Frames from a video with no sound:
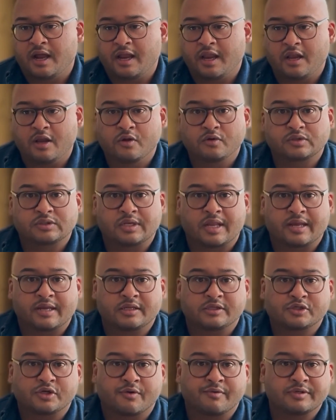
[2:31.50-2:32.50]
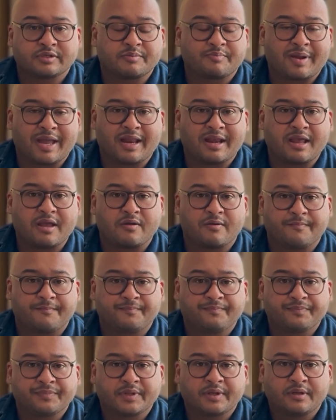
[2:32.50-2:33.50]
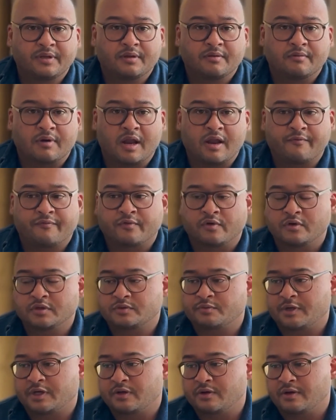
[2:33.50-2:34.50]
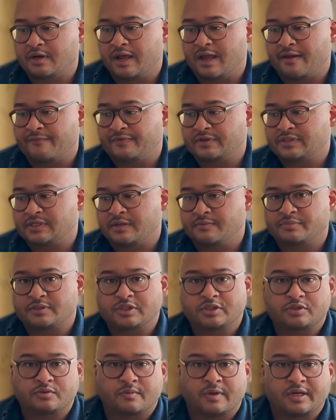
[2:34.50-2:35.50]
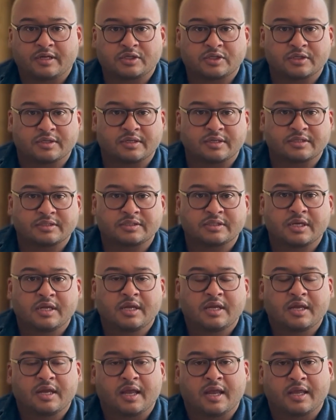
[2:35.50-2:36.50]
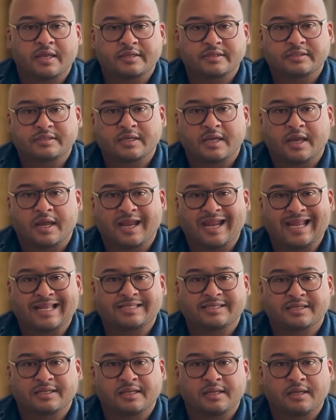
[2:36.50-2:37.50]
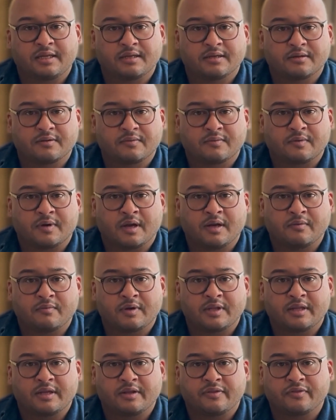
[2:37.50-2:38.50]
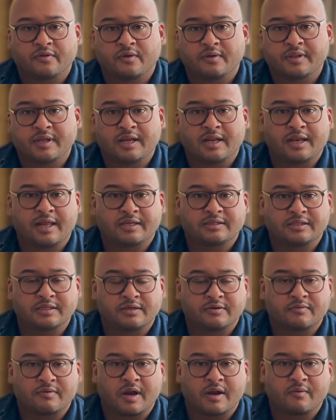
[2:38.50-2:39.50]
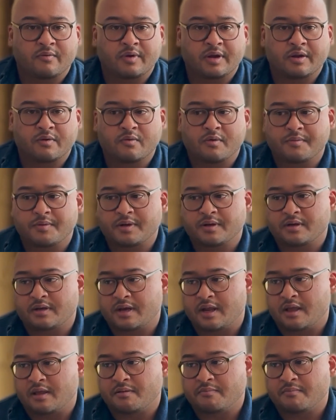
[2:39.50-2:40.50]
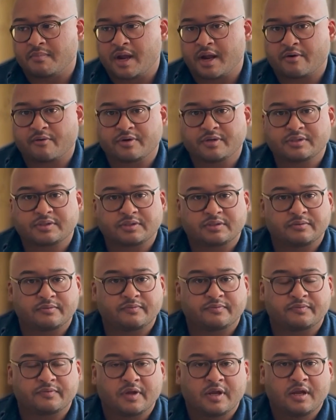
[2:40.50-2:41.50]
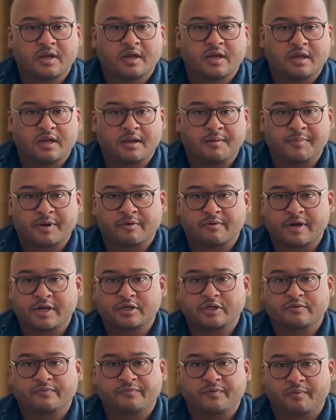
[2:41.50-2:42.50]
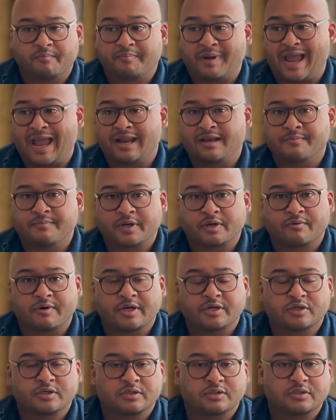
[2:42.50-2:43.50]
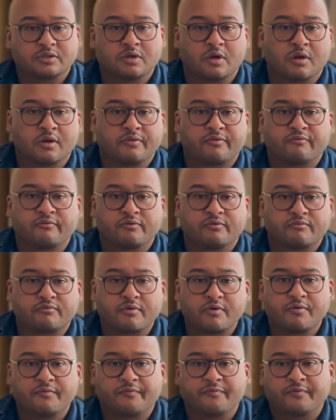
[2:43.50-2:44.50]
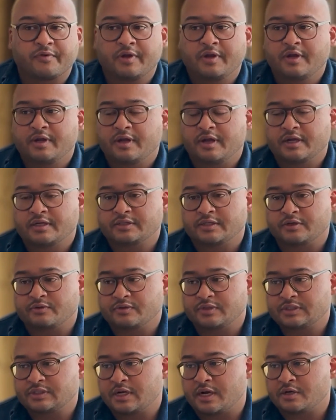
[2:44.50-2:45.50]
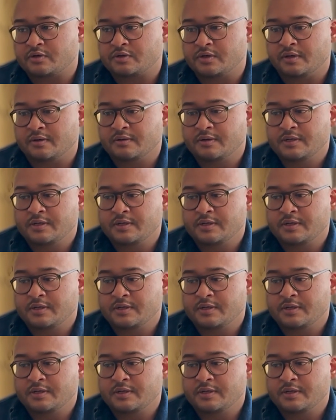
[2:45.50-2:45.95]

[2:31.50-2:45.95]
it looks like it's going to pan out, right? Of course, we could have the same situation as Italy, right, where they thought they elected a right-wing woman, and now migrants of immigration, bad immigration has gone through the roof, et cetera, et cetera.